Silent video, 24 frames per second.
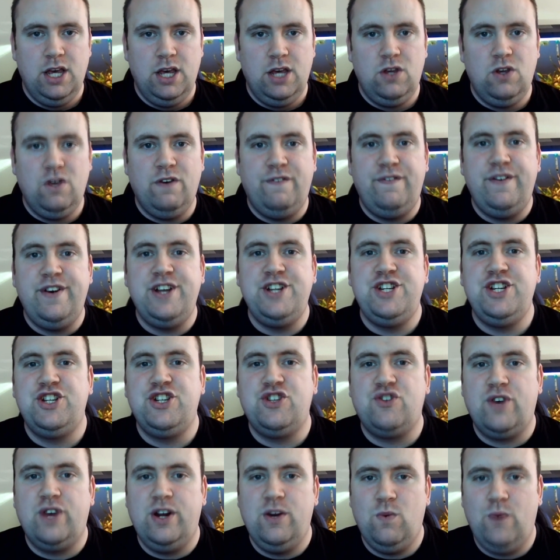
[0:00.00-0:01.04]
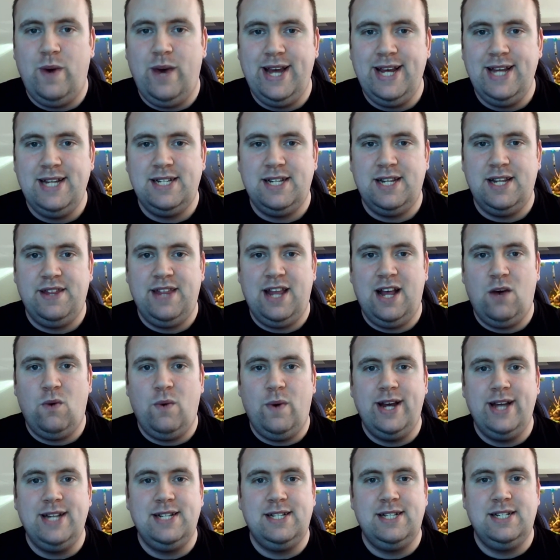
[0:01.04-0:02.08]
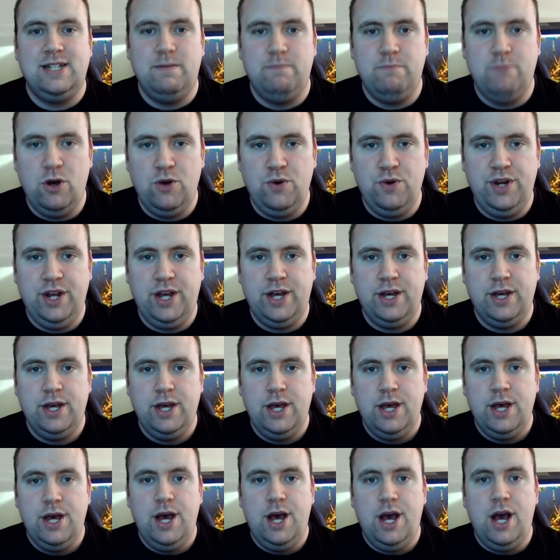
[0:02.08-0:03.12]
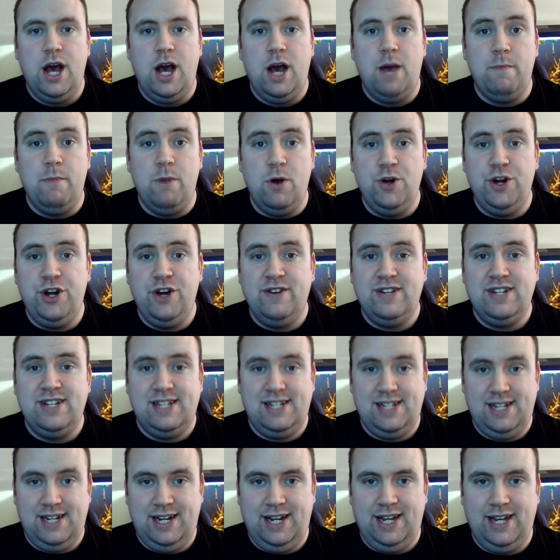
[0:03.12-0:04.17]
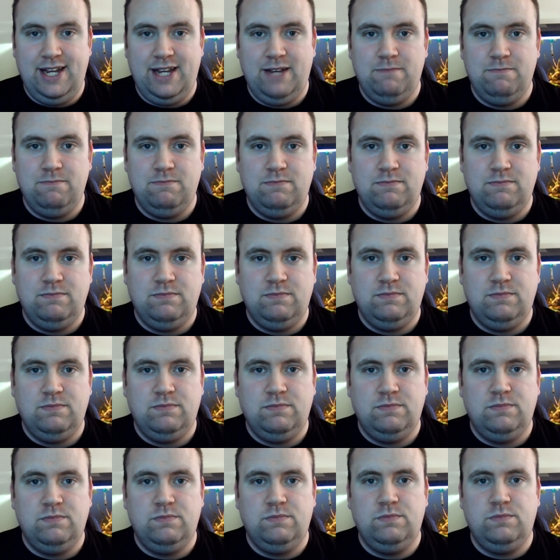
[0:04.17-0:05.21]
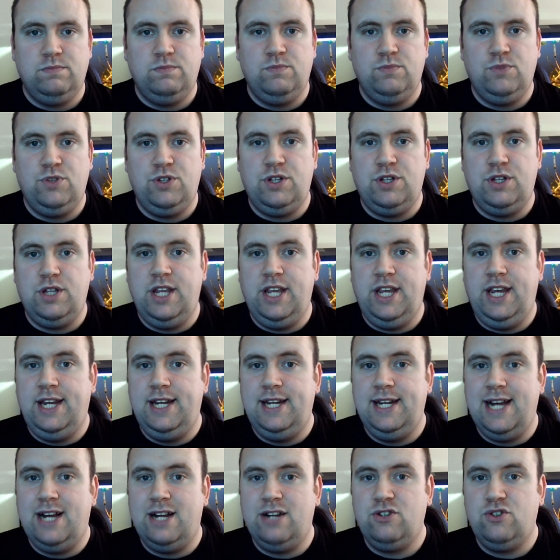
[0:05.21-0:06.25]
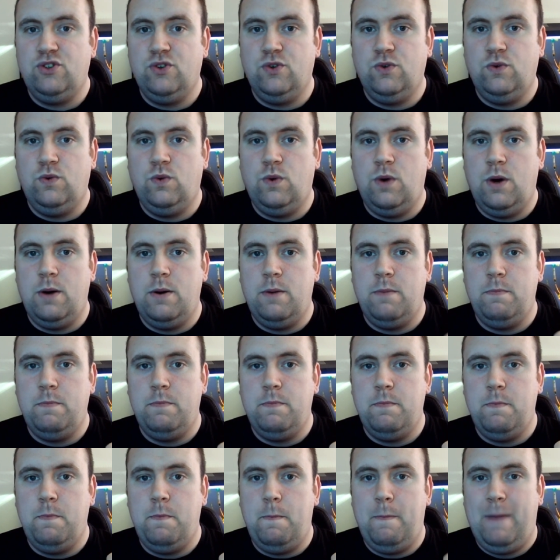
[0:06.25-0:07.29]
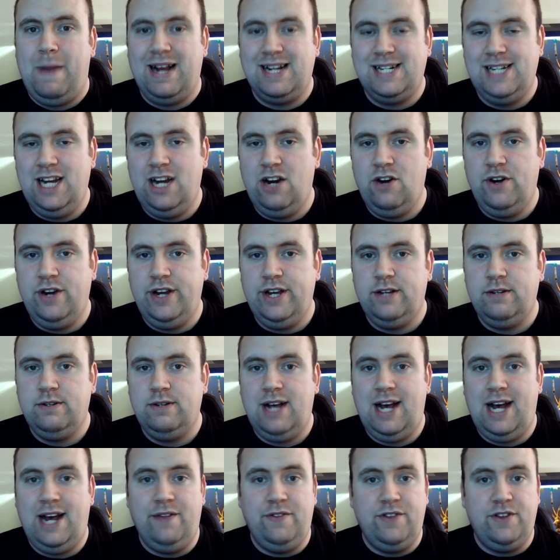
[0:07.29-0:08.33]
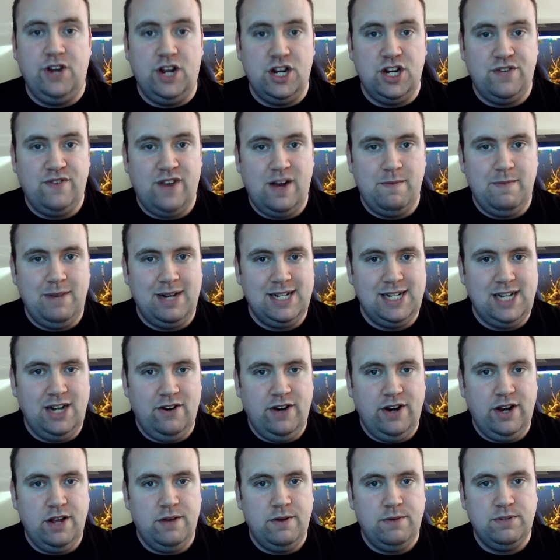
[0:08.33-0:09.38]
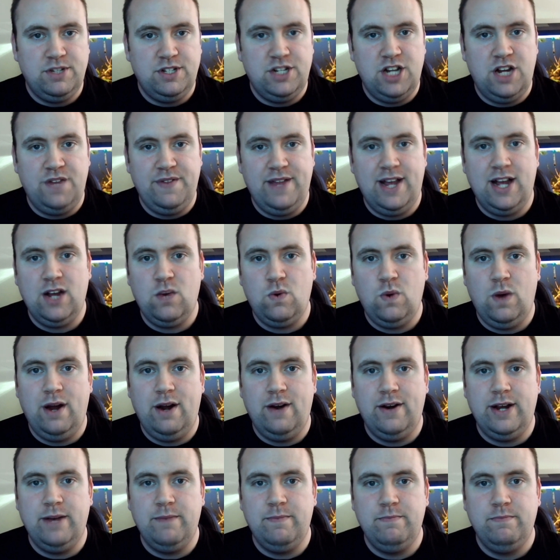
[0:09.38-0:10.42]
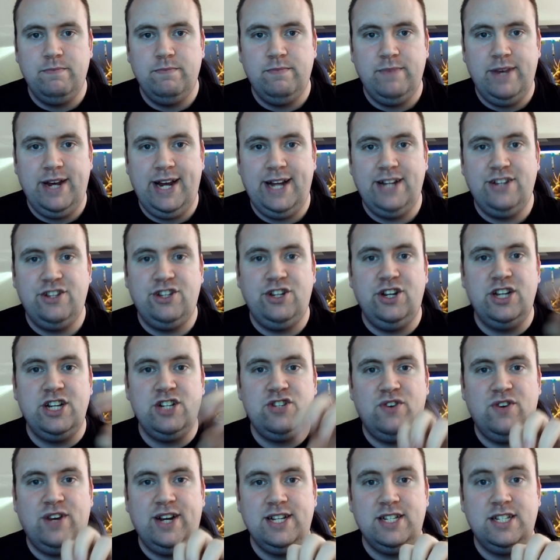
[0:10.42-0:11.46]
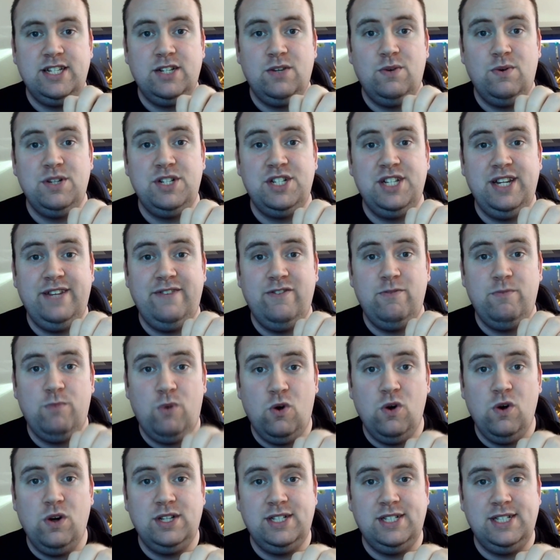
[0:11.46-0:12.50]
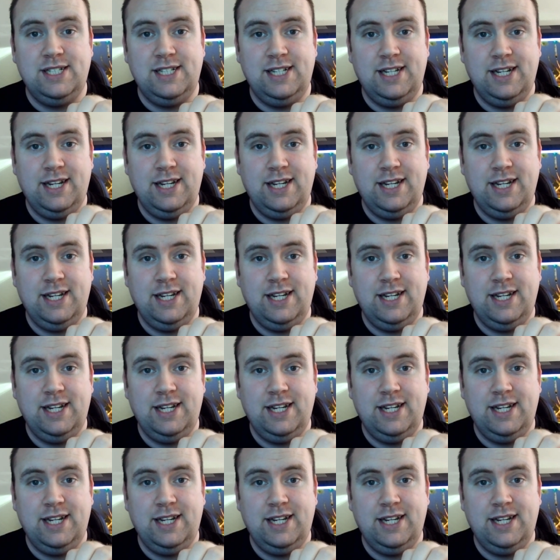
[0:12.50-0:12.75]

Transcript: Your fish excrete waste. That waste is ammonia. Ammonia is acidic. The natural bacteria and the nitrifying bacteria turn that aquarium into nitrites, which is even more acidic.